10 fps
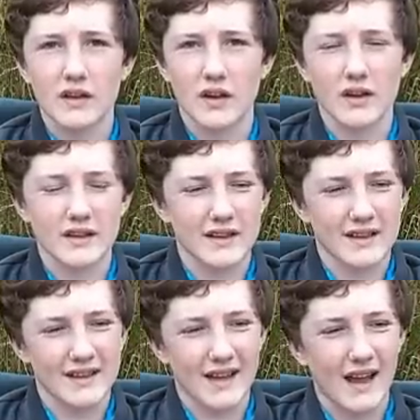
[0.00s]
you know,
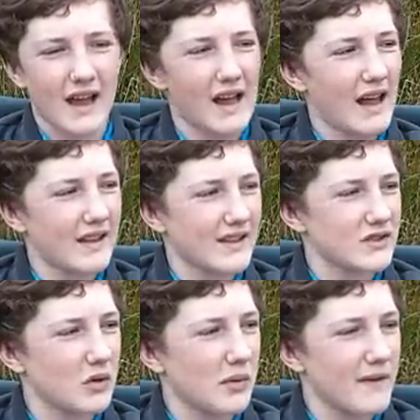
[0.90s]

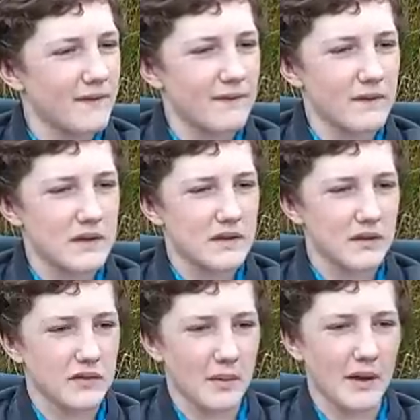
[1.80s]
that's not my
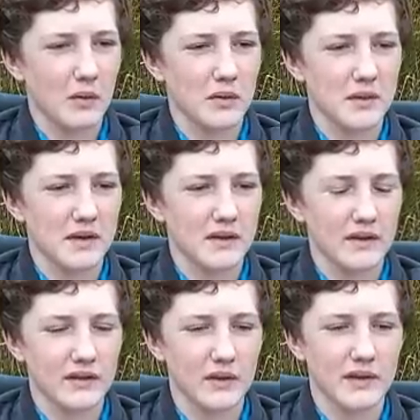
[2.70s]
sort of something I want to be
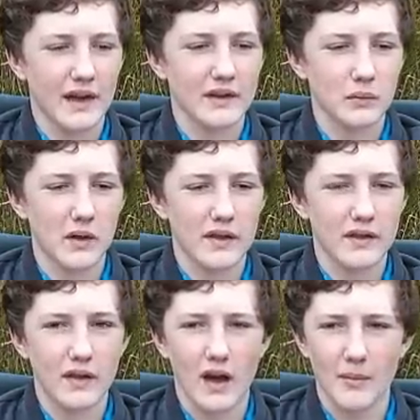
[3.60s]
associated with.